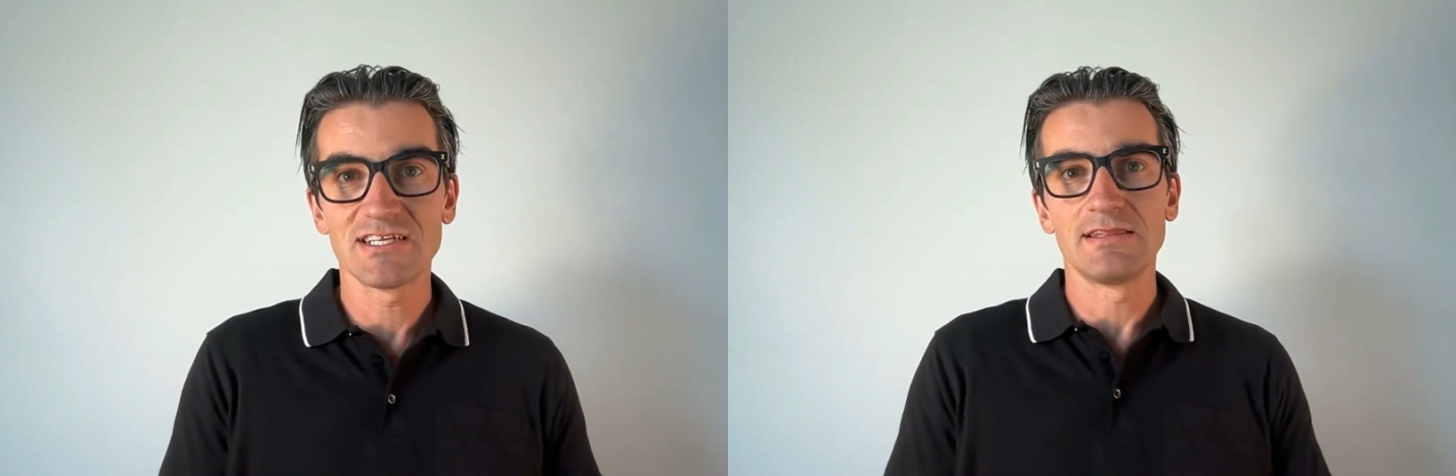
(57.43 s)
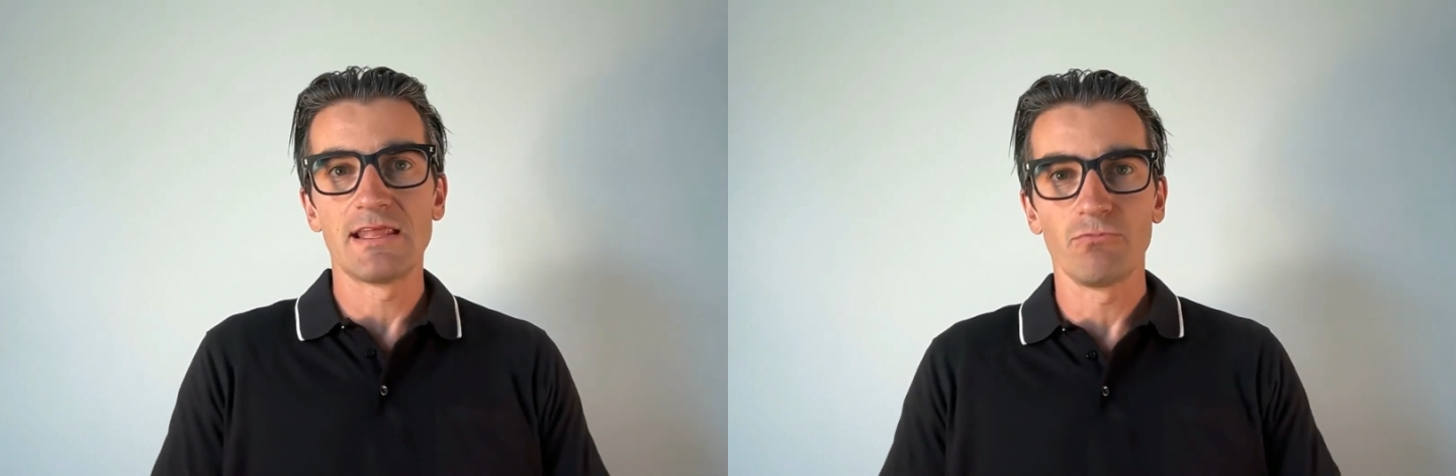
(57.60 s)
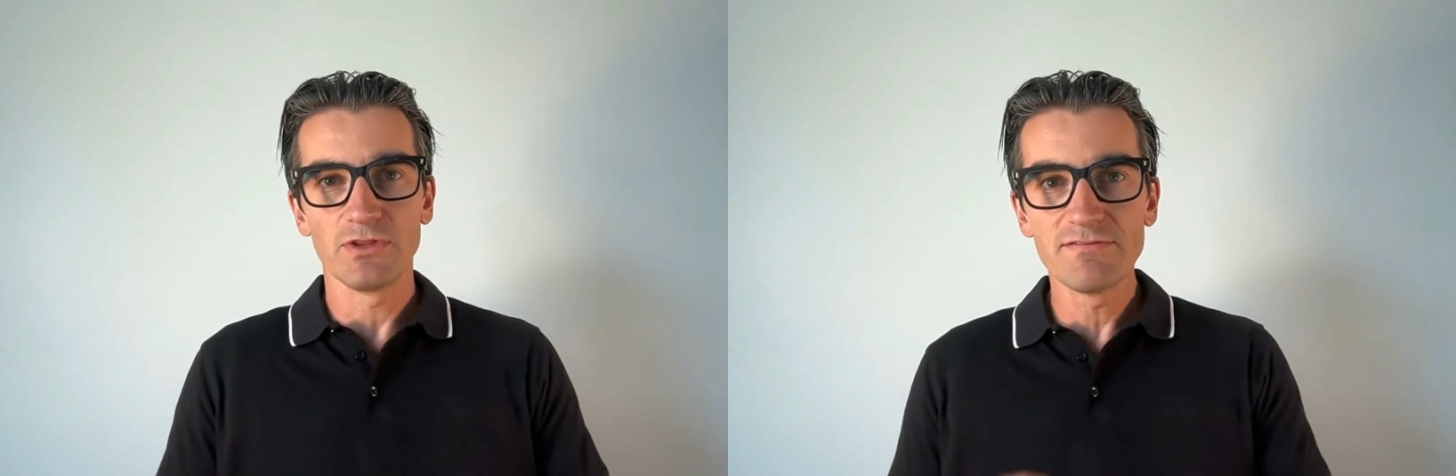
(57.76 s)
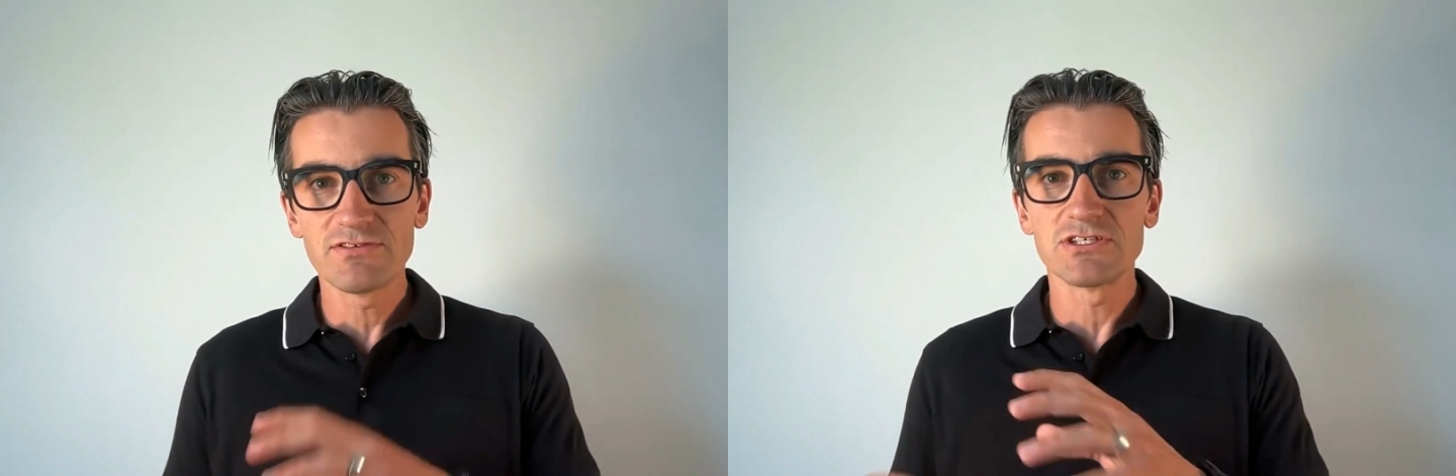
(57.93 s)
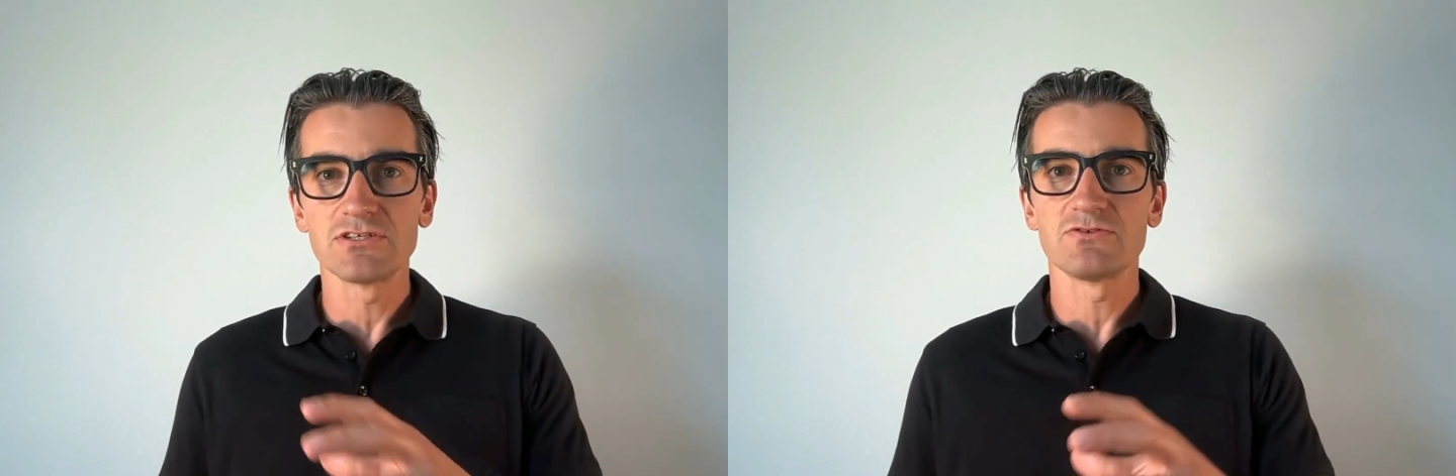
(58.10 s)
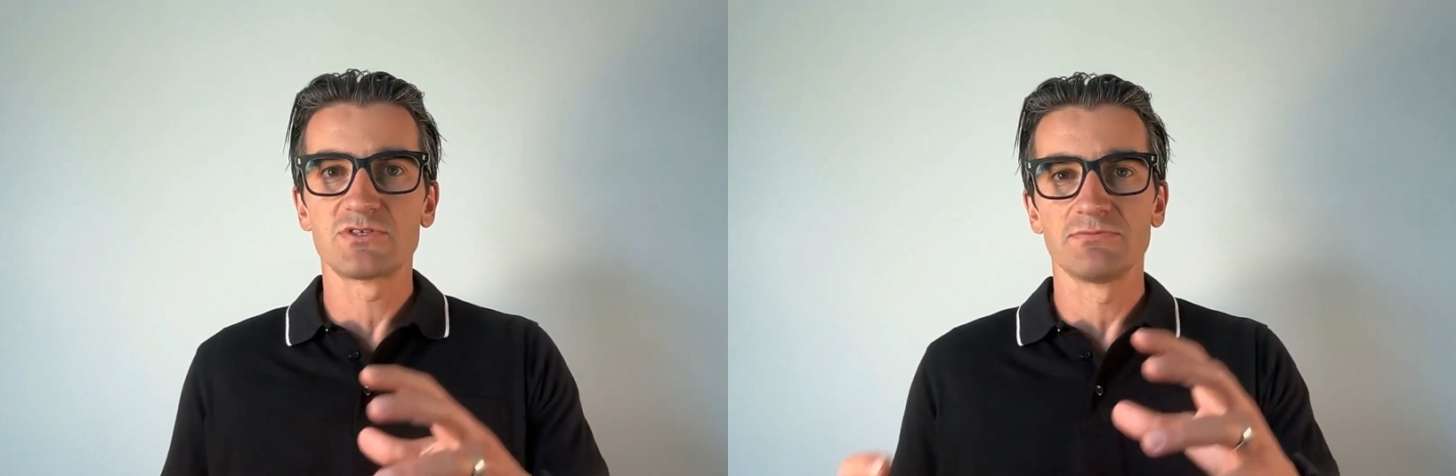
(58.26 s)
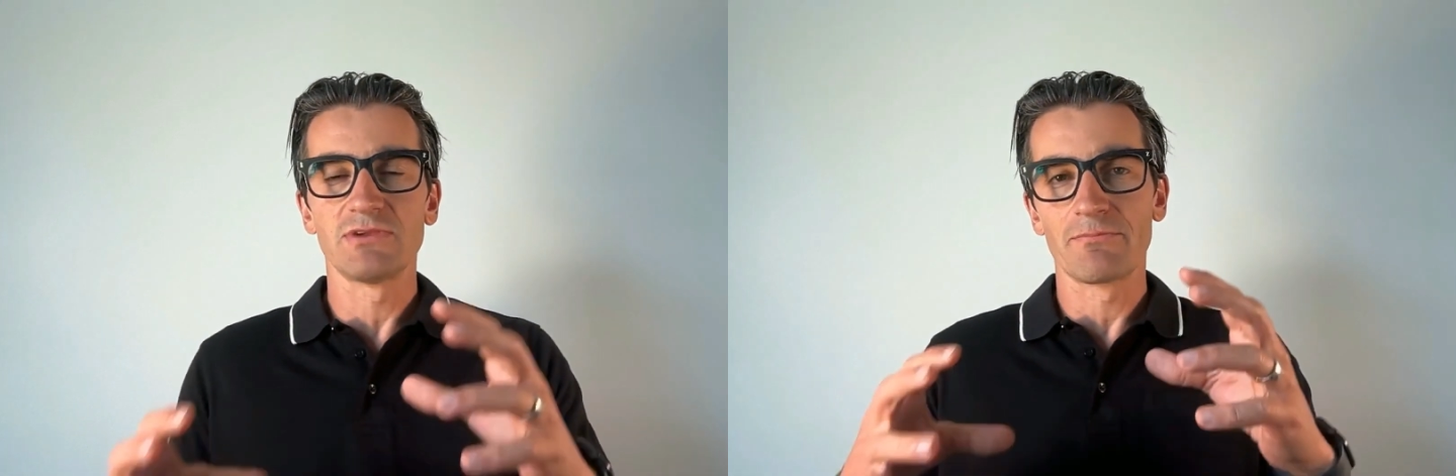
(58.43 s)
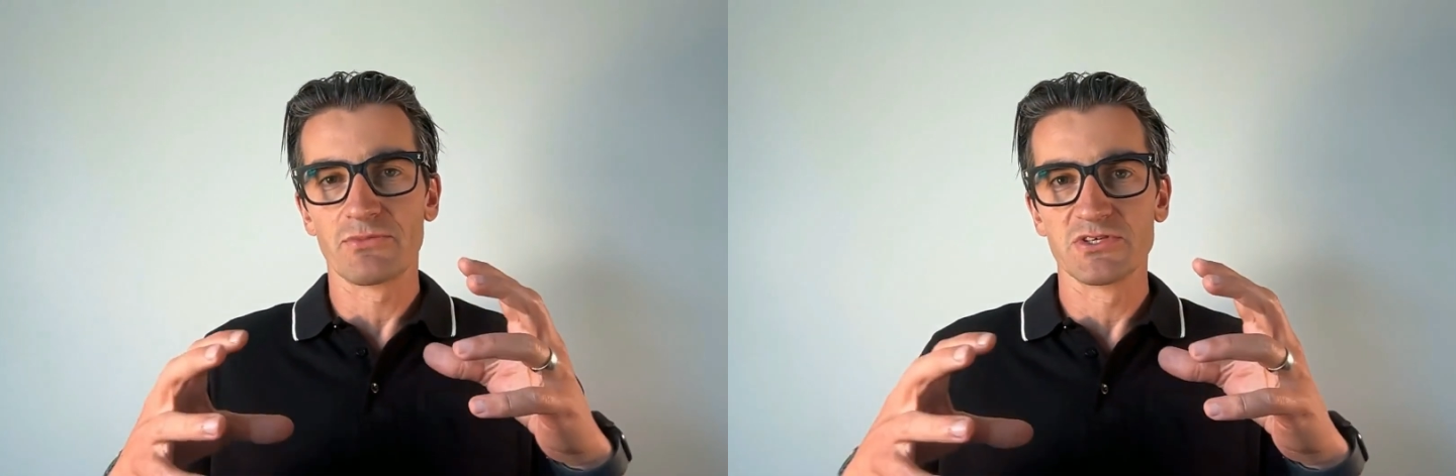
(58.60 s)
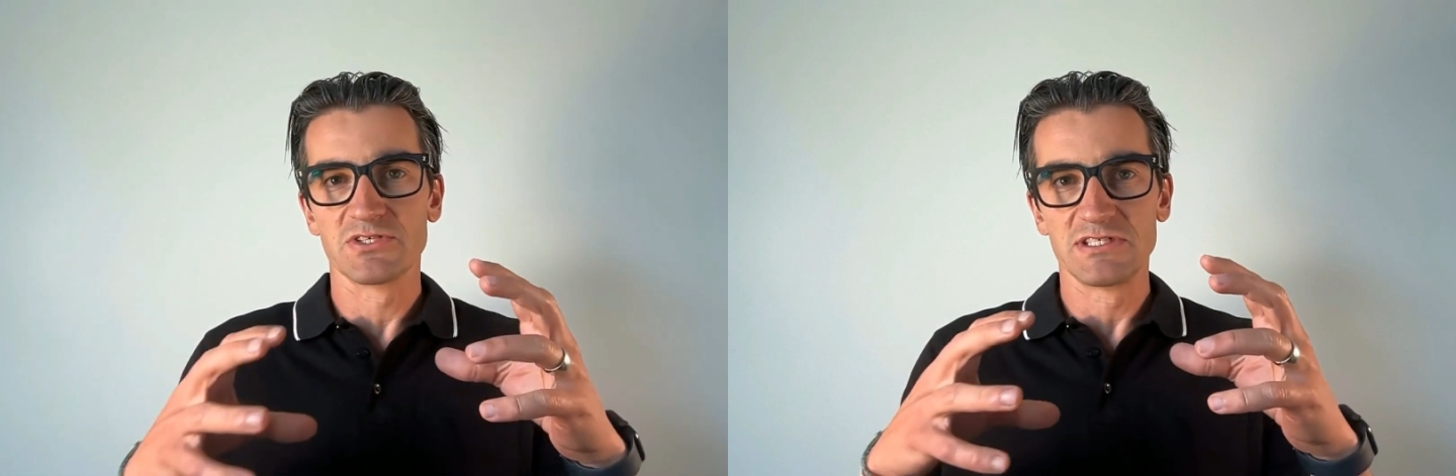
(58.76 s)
and then we'll even do some numbers,